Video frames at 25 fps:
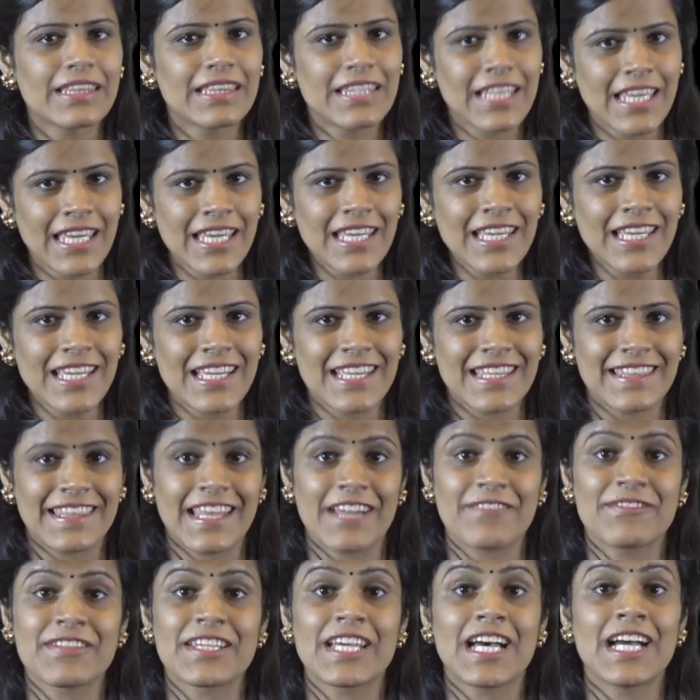We think
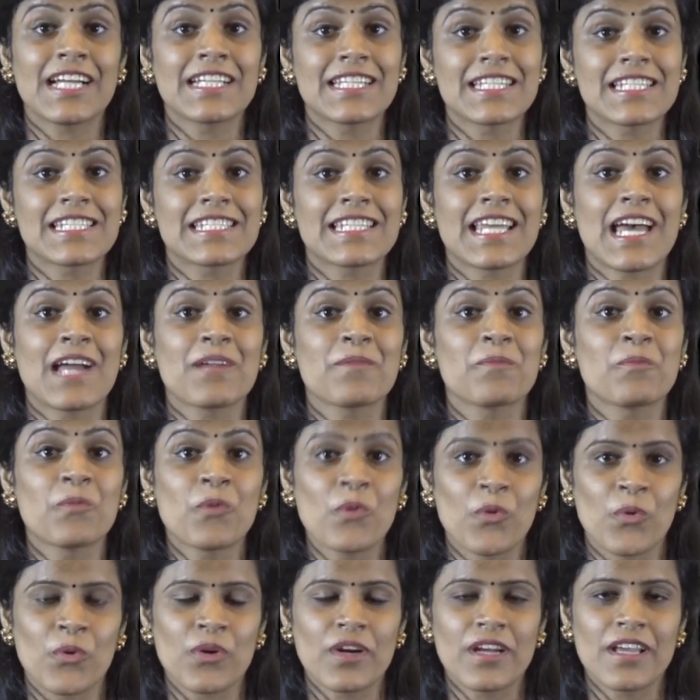that we
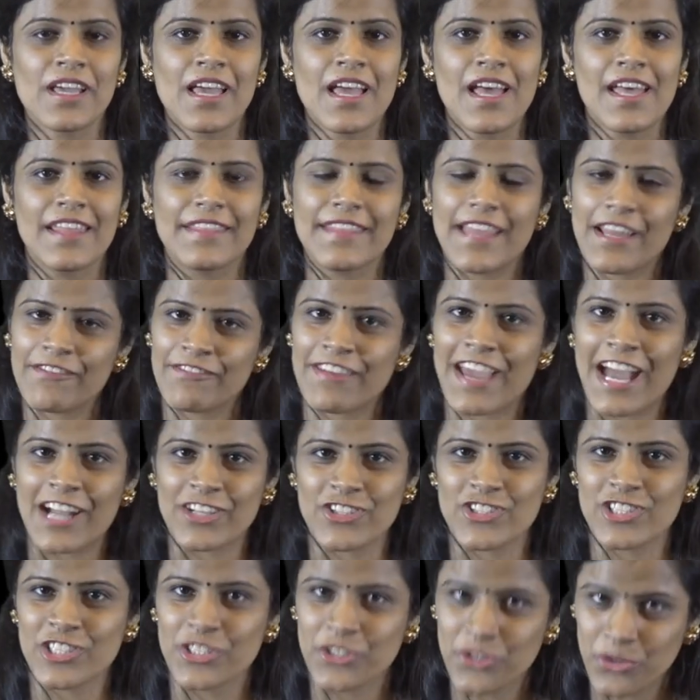understand more than we
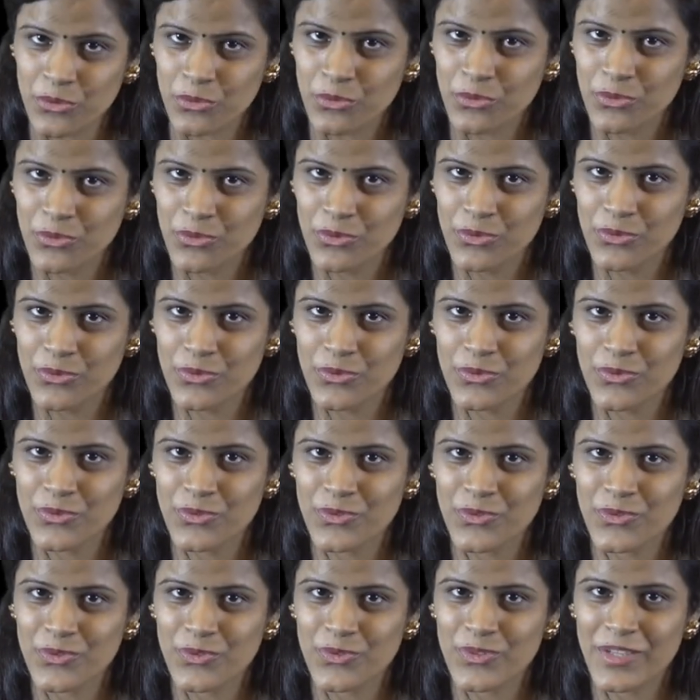actually do.
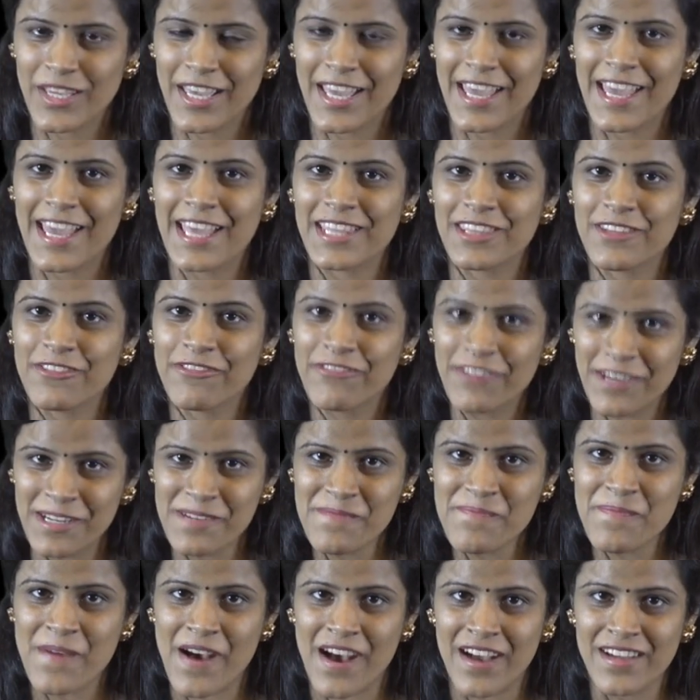And the
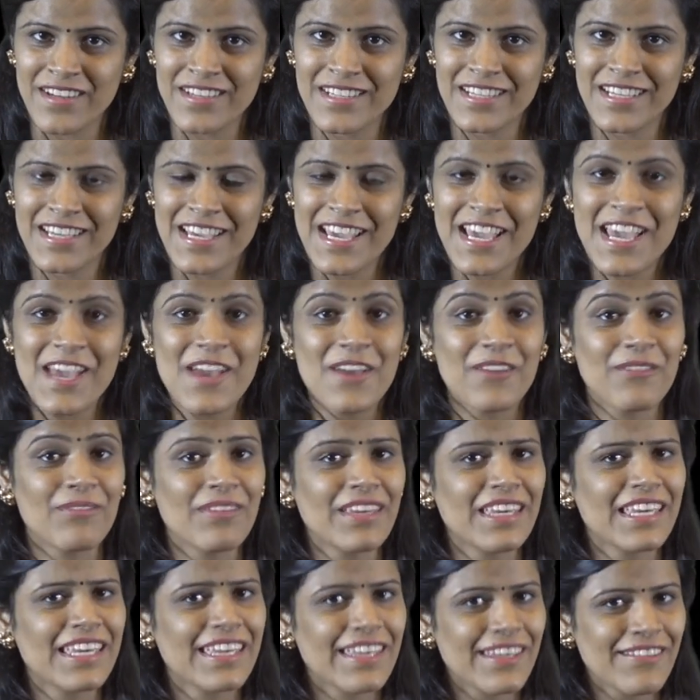fun part,
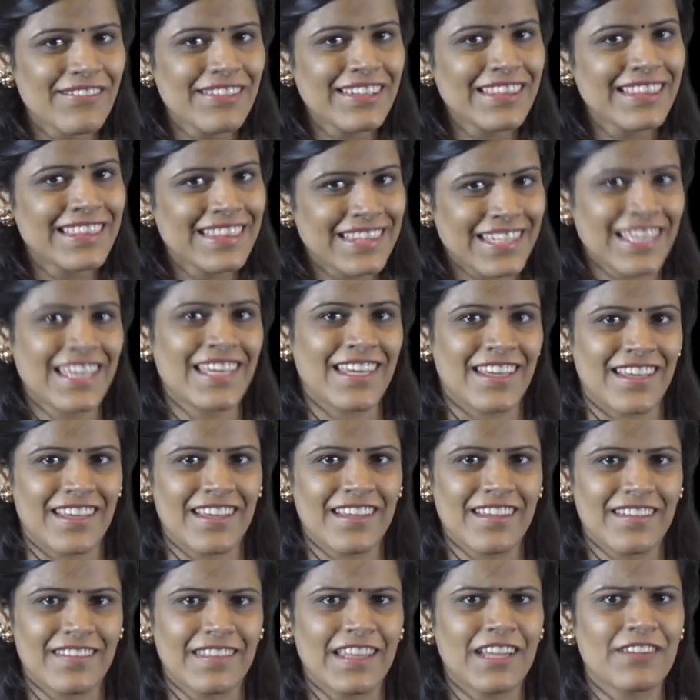we even
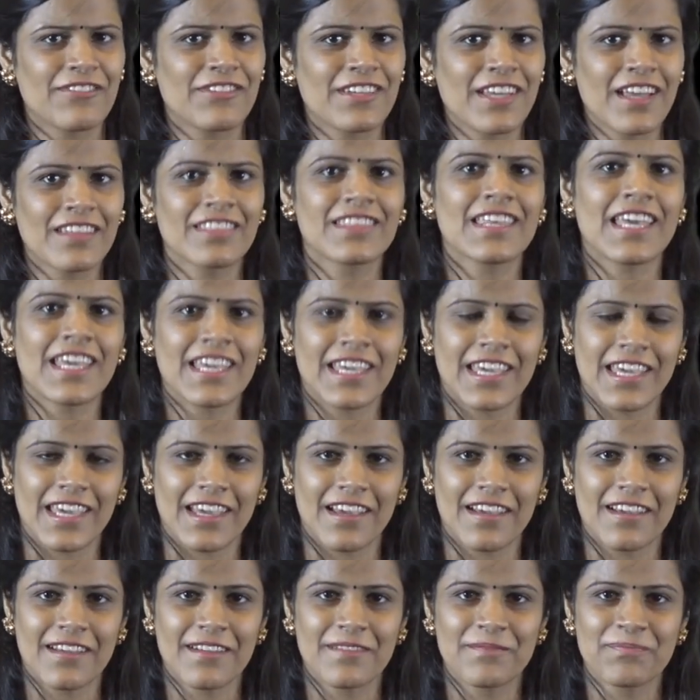think that we are
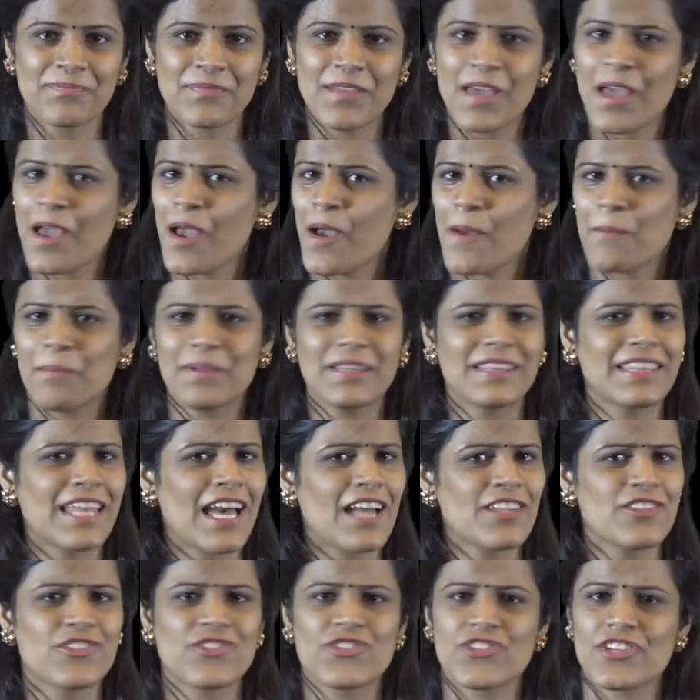thinking,
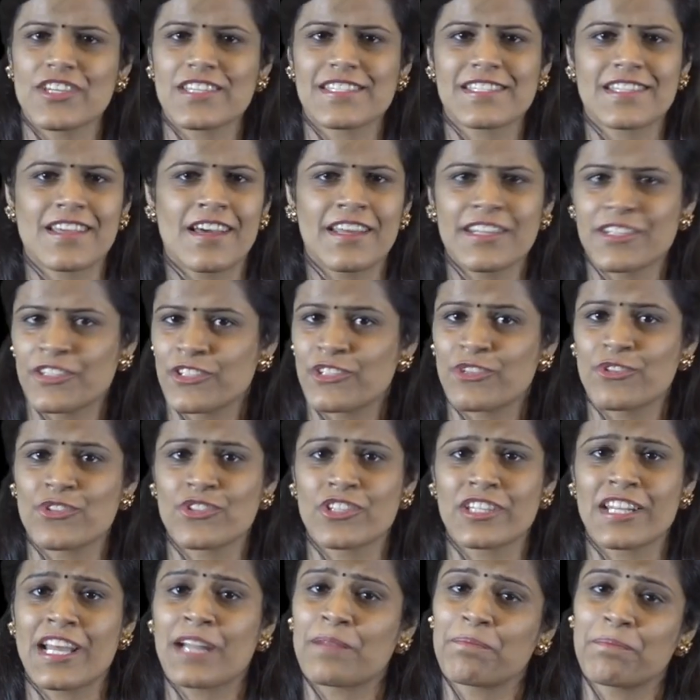but that's just our
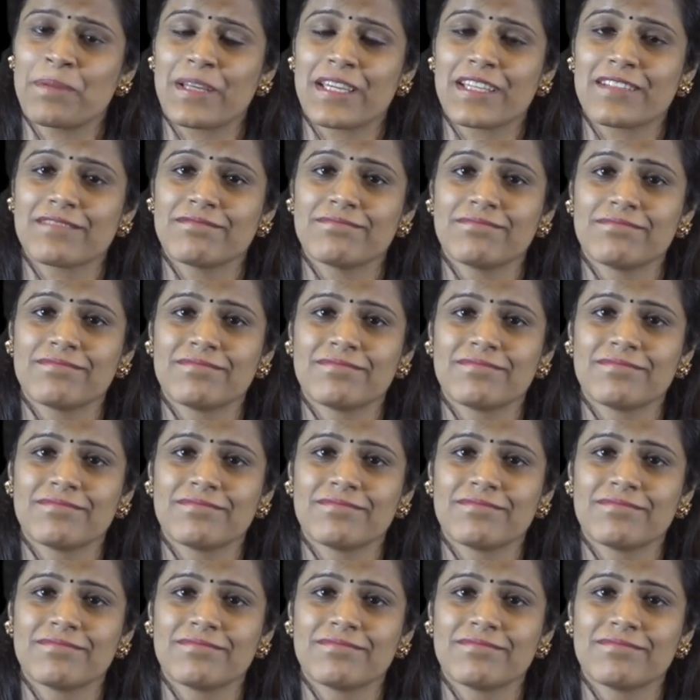intuition at play.